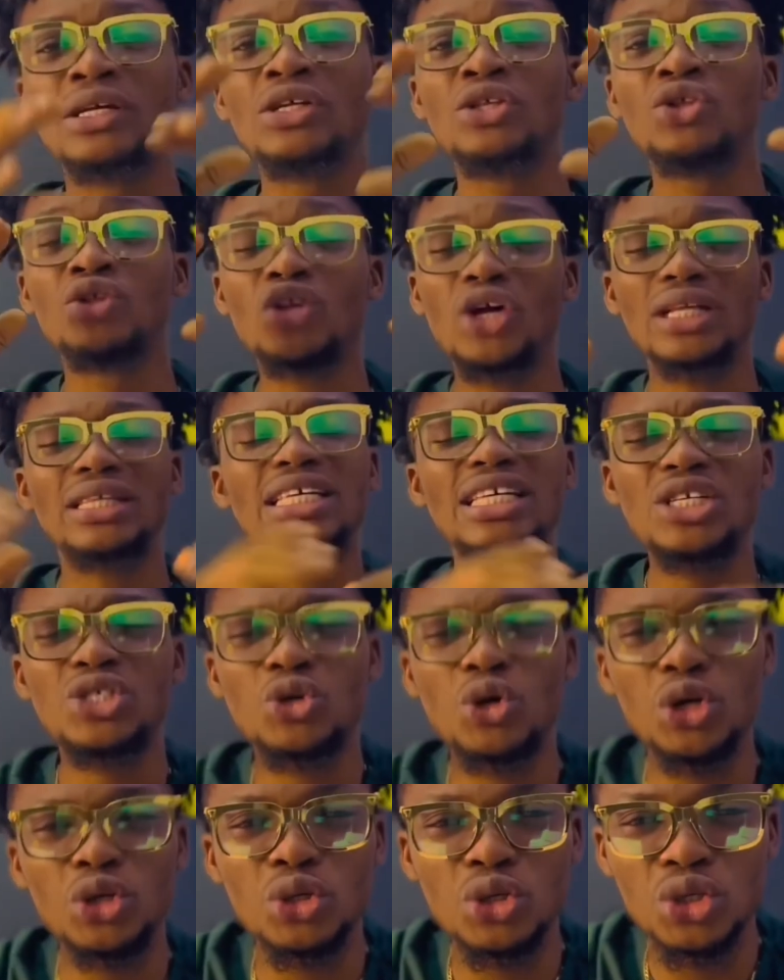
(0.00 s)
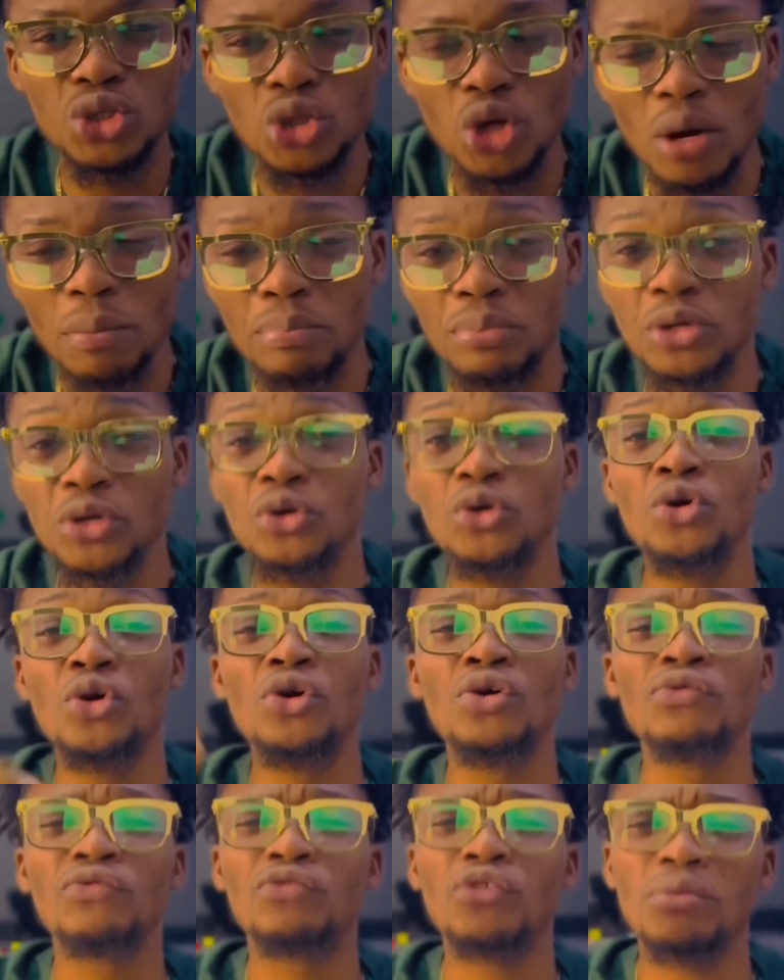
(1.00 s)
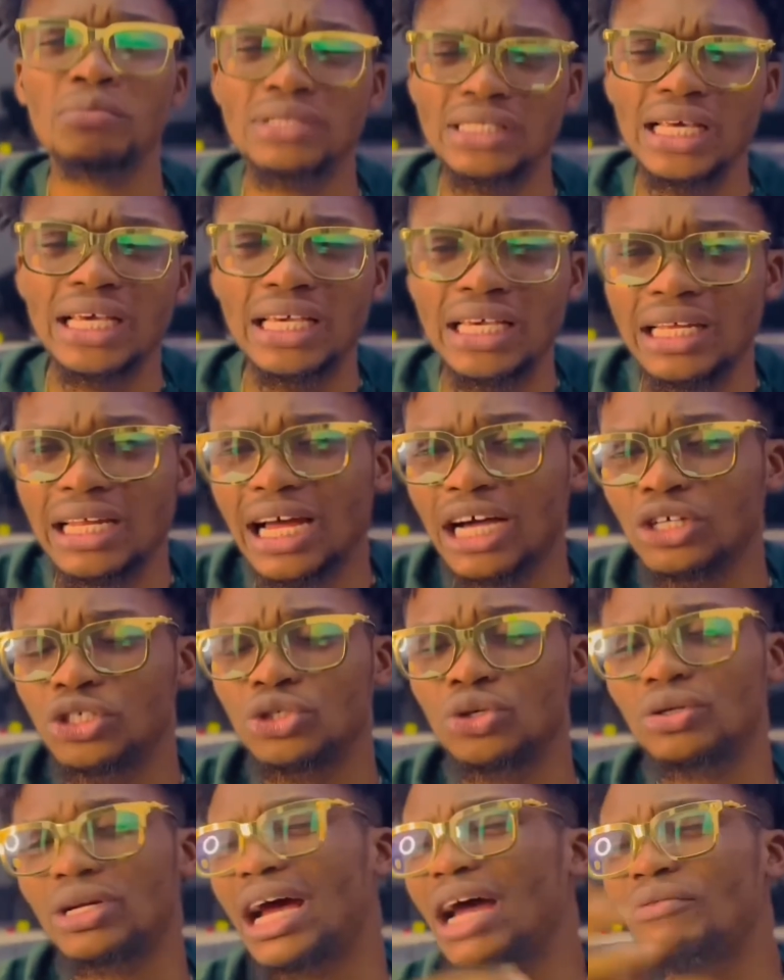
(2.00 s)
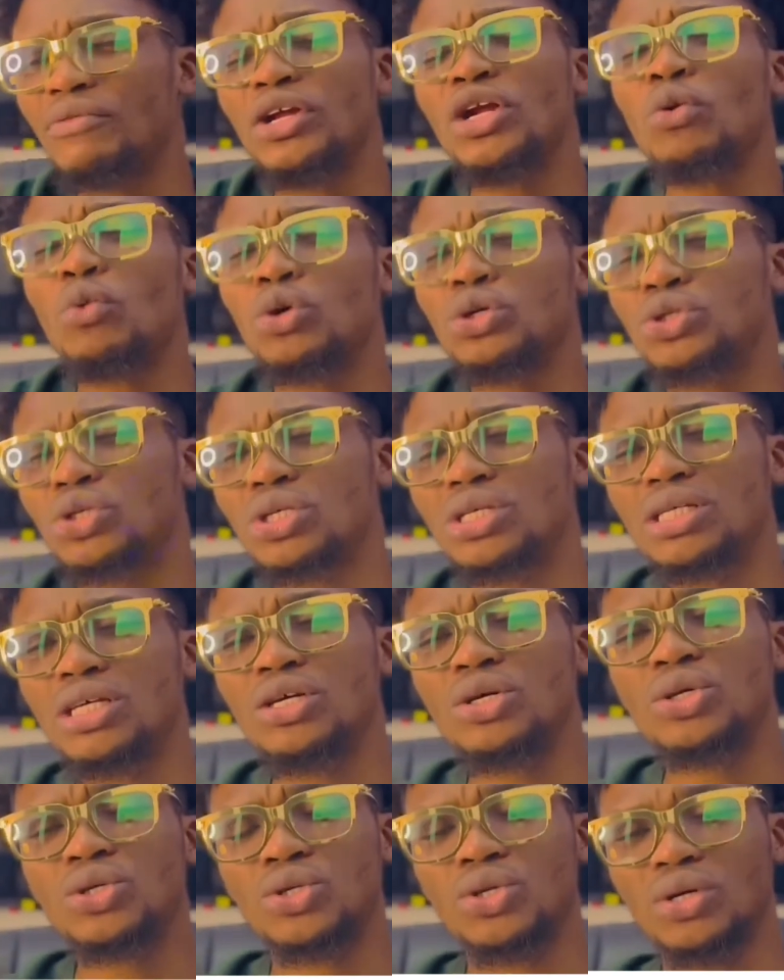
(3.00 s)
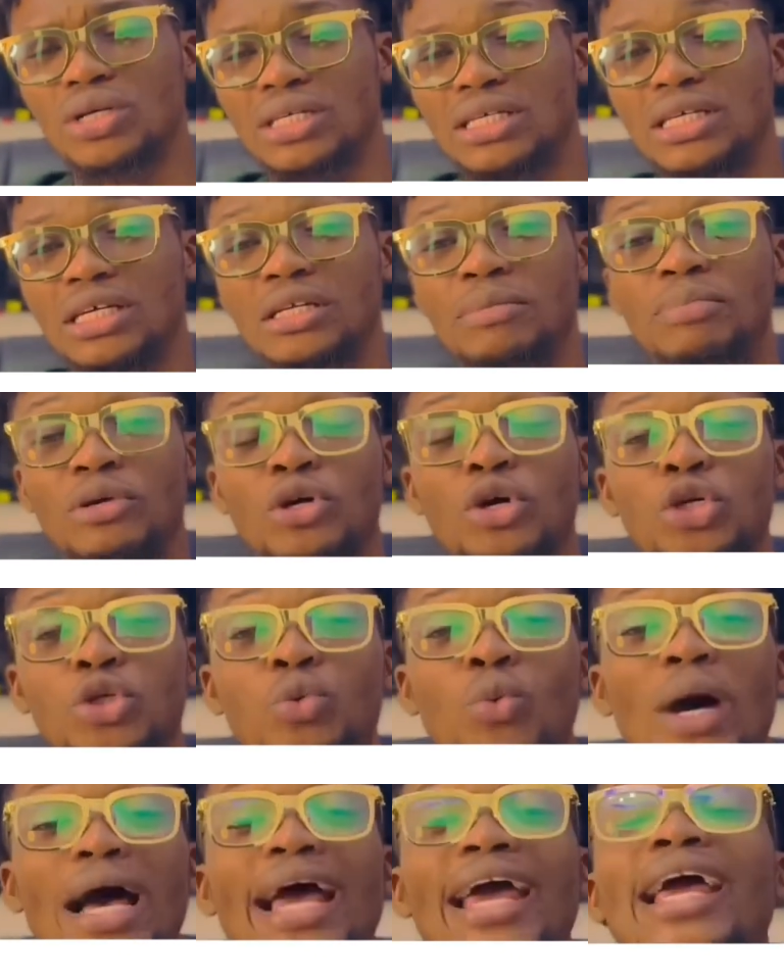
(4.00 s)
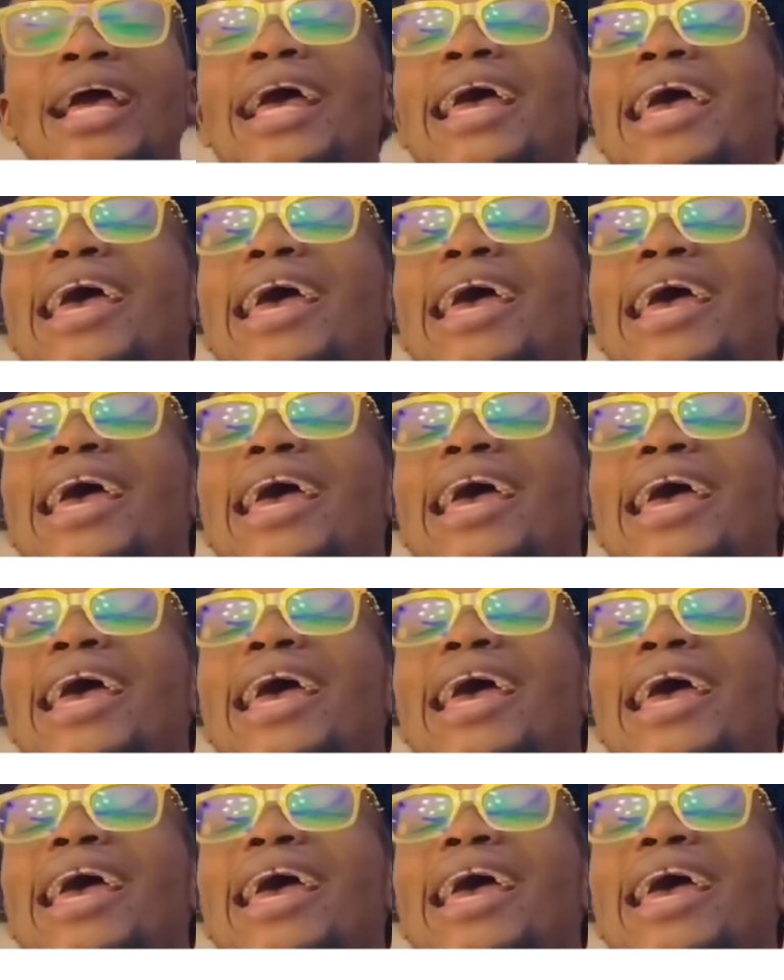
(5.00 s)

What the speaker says: nothing is going to stop you from taking action. I really want to see you succeed, because why?